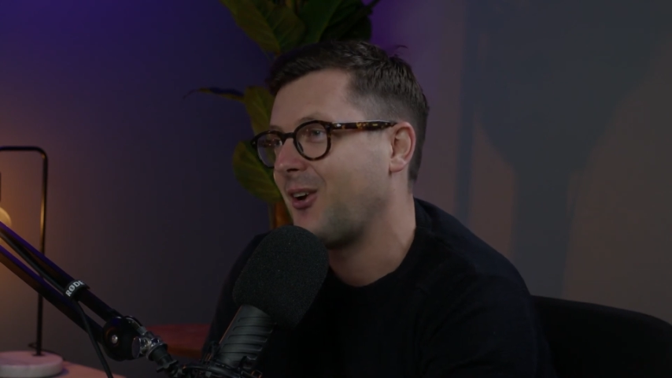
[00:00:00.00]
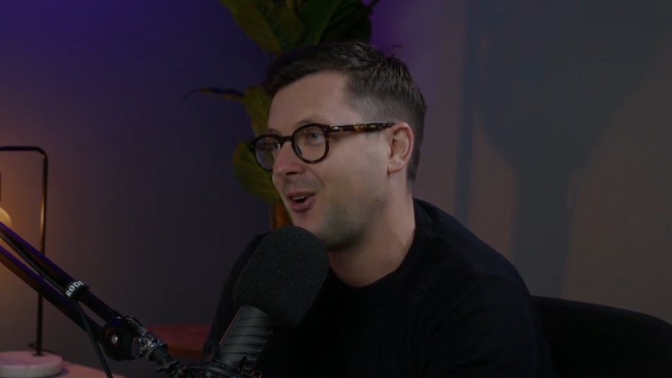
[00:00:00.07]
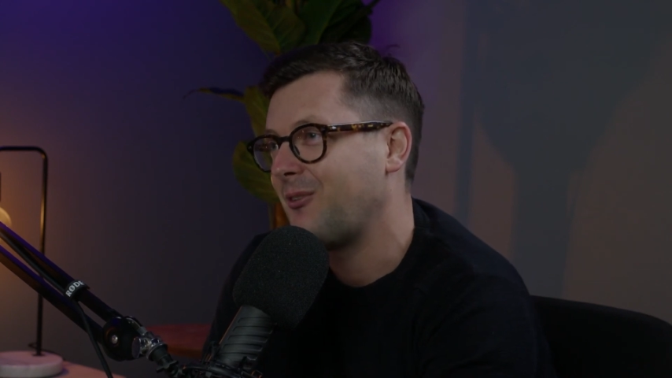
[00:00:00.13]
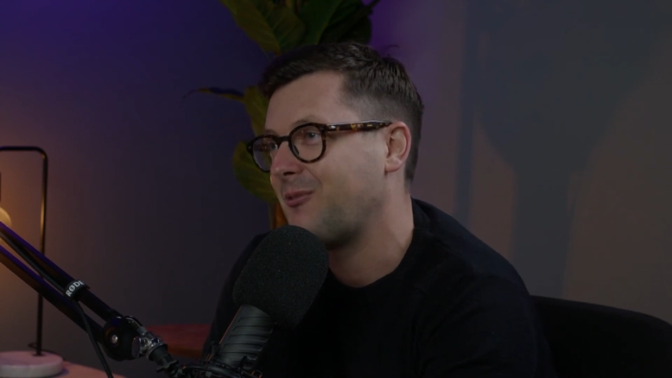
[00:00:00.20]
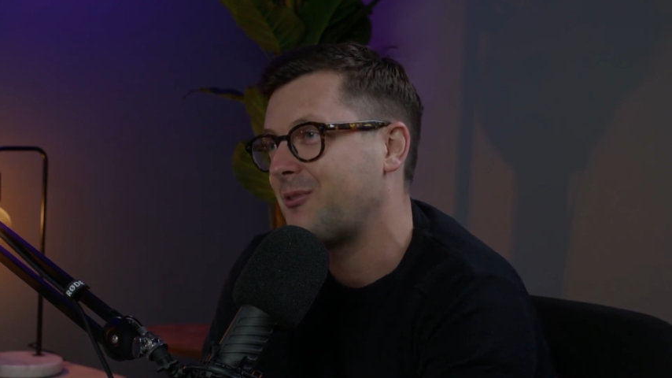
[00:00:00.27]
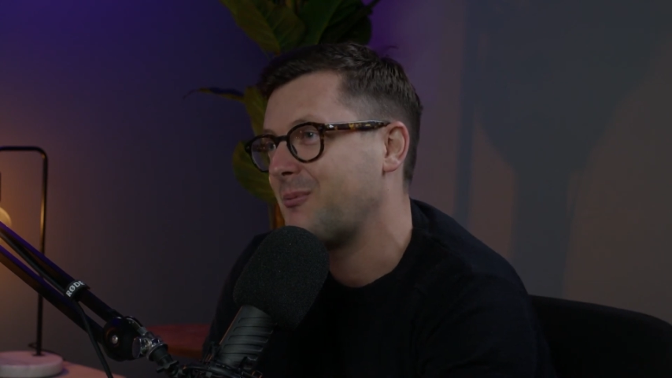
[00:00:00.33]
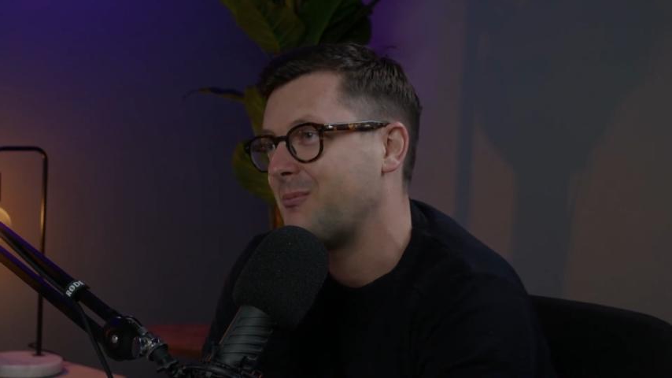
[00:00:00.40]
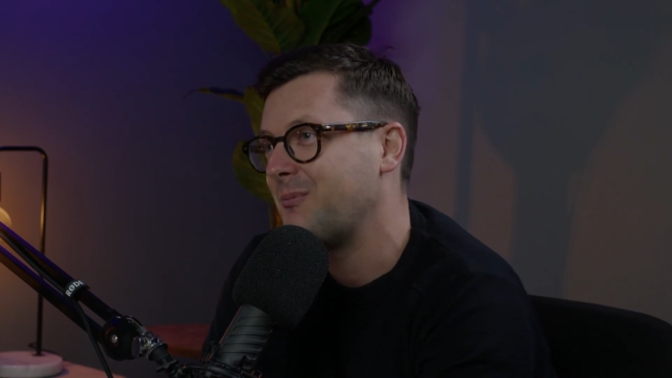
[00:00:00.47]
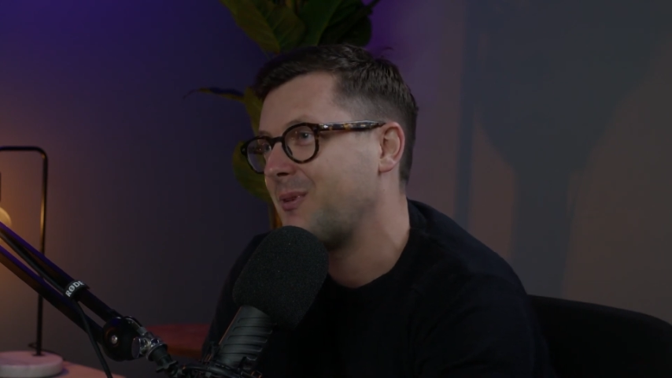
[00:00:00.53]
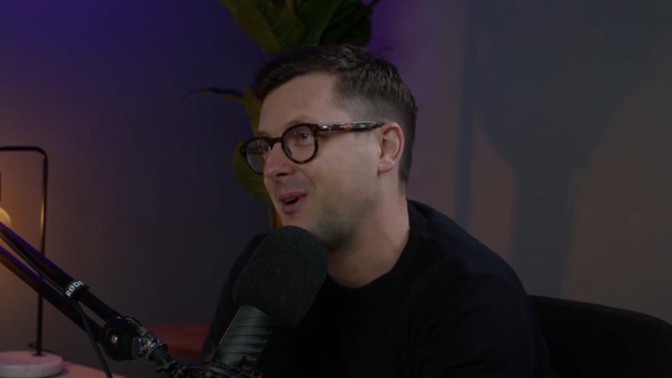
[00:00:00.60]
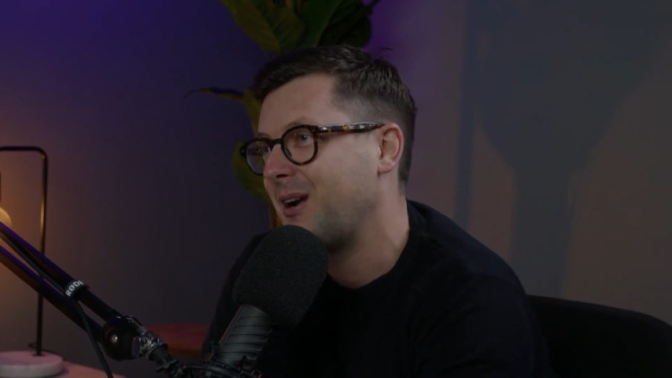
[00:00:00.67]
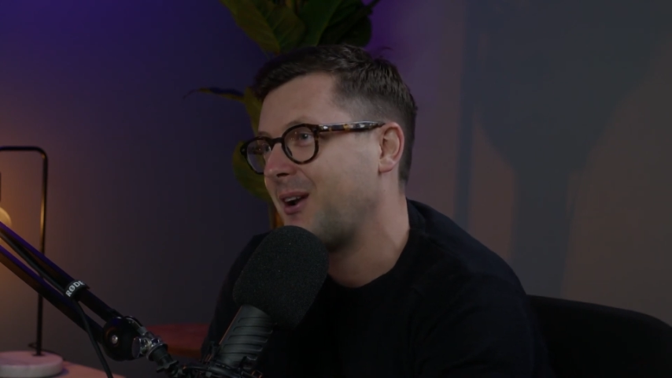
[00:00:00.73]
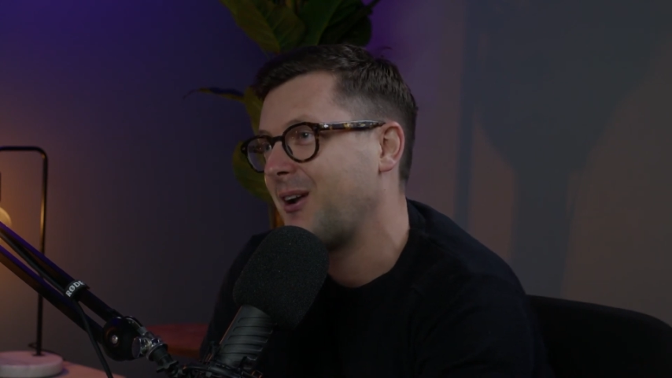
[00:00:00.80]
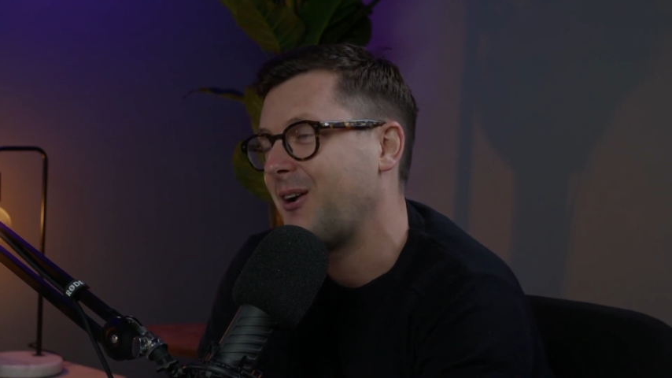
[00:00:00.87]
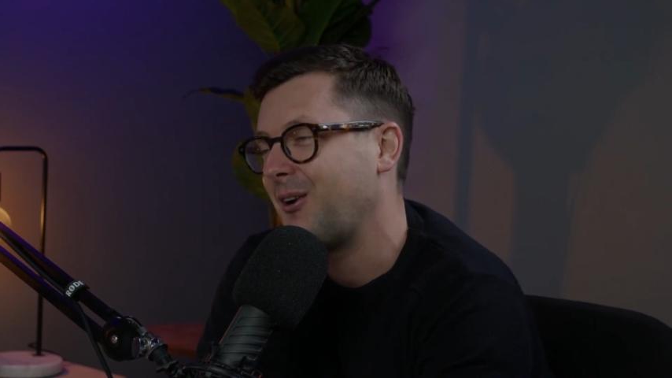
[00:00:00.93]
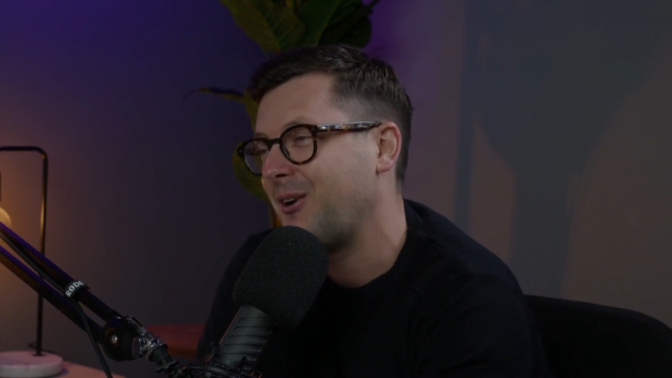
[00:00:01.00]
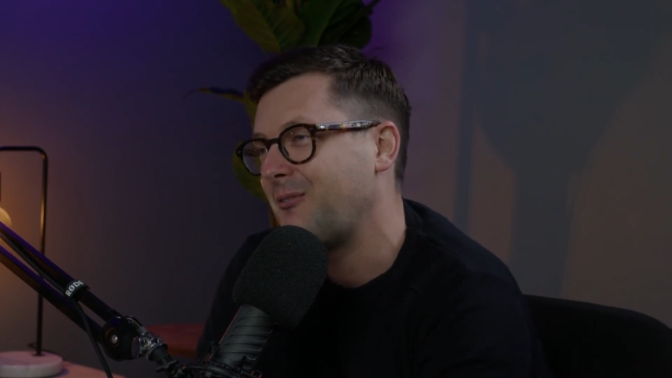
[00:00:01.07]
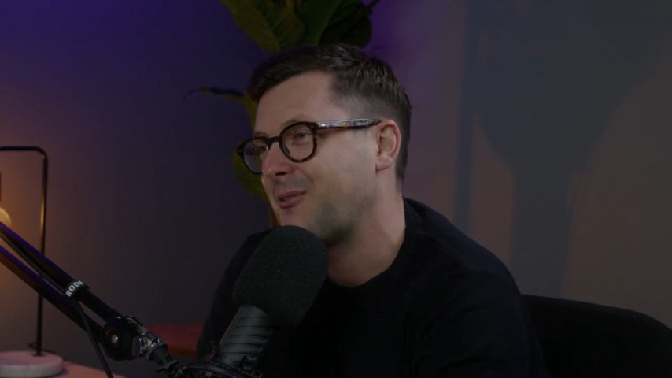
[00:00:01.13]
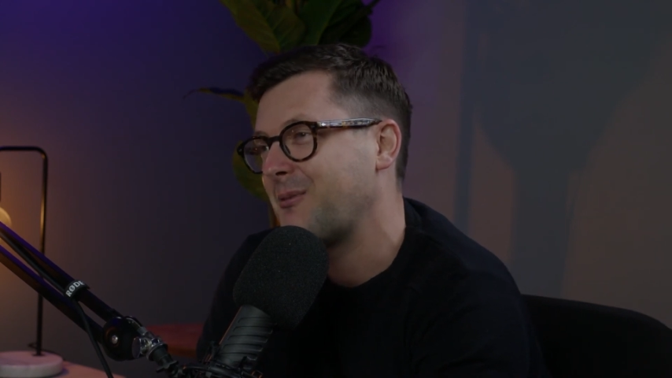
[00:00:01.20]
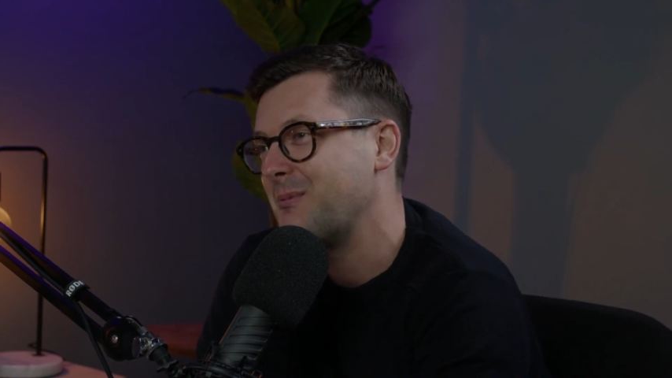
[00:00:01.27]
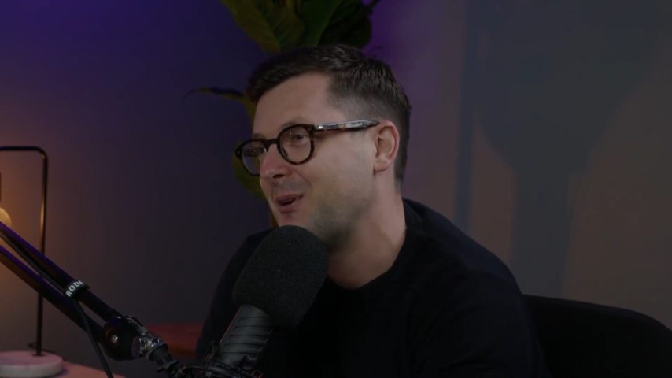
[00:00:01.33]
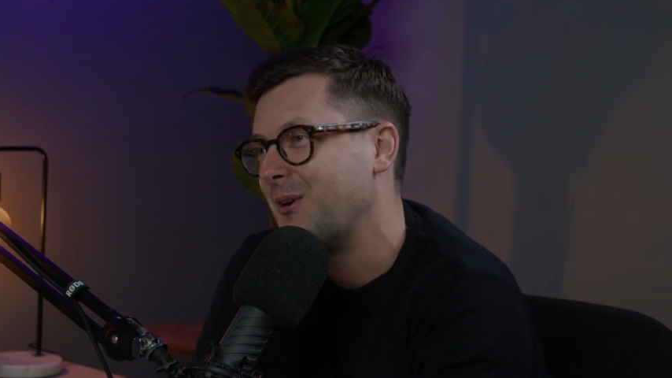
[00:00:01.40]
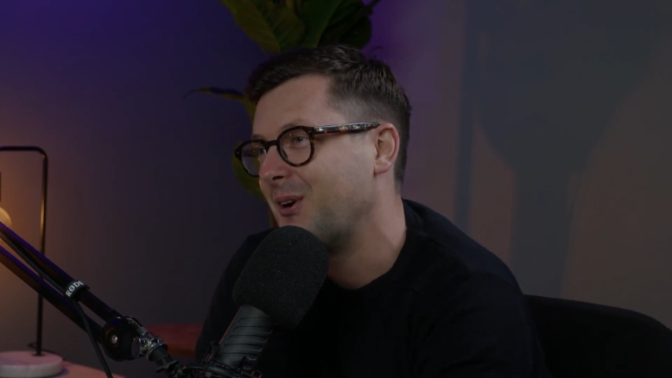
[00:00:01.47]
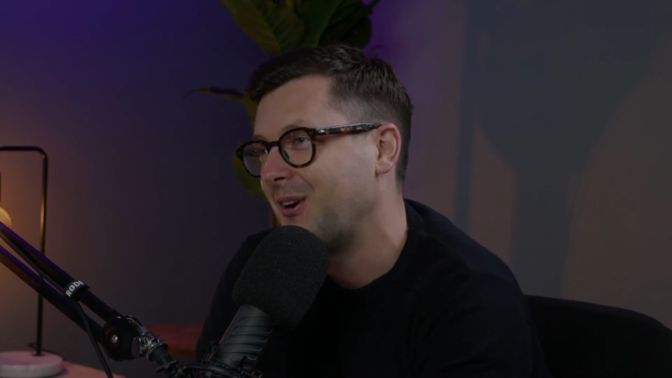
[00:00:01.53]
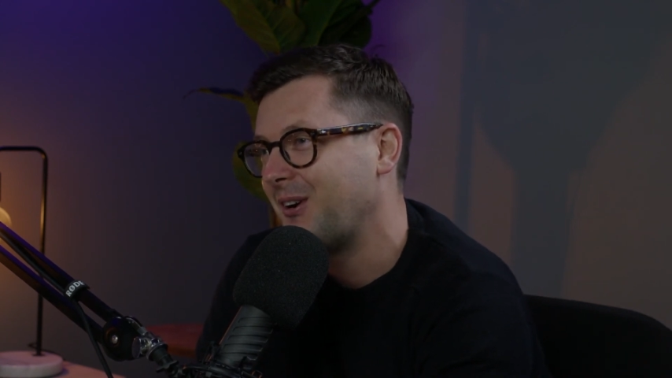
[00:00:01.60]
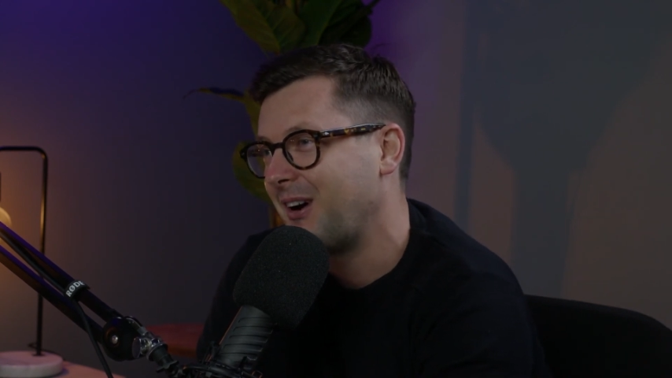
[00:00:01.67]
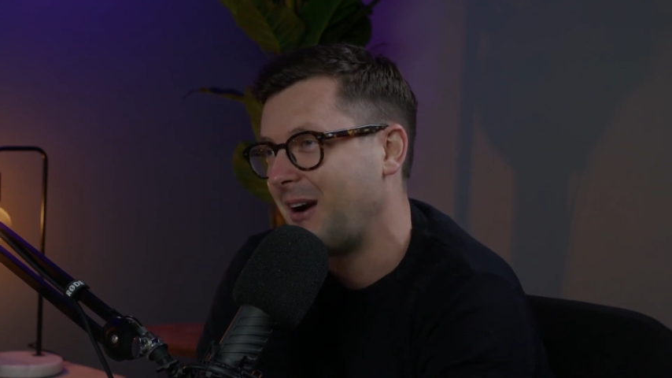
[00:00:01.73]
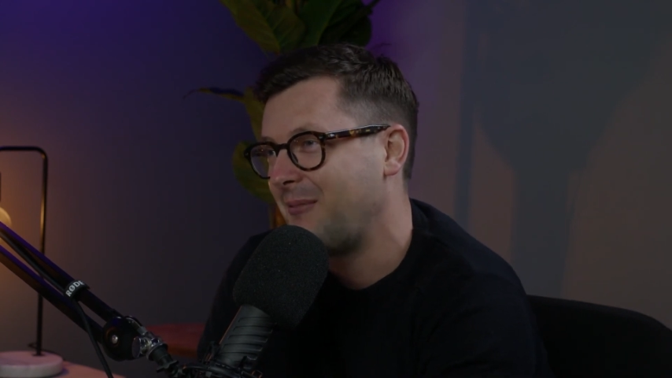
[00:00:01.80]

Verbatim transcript: a lot from a, a lot from her.